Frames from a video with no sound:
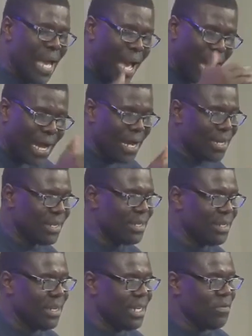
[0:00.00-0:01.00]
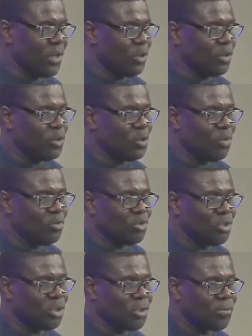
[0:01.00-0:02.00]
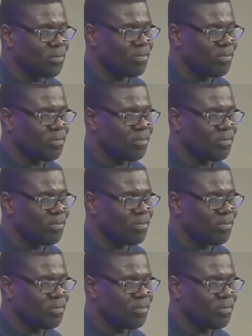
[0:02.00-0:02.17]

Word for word: are living stones.